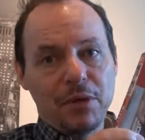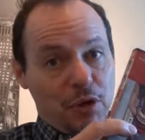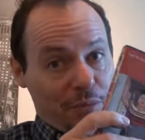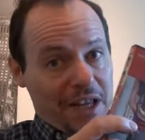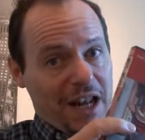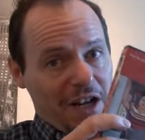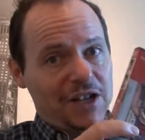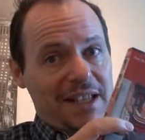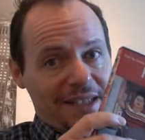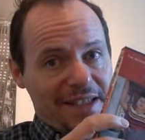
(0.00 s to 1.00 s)
You're being
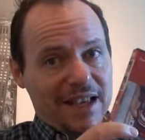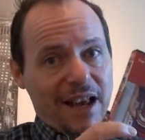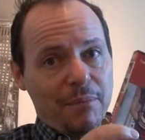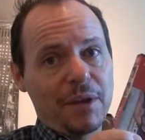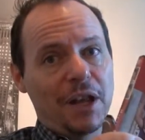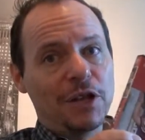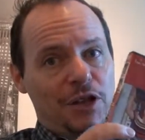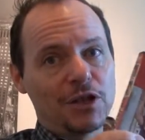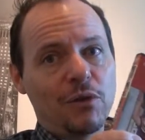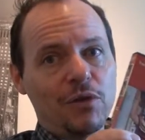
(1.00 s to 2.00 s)
actually set up, and you
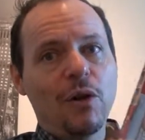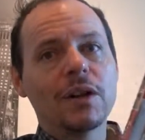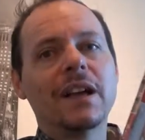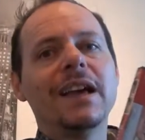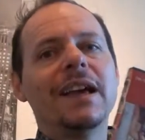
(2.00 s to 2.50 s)
just don't know it,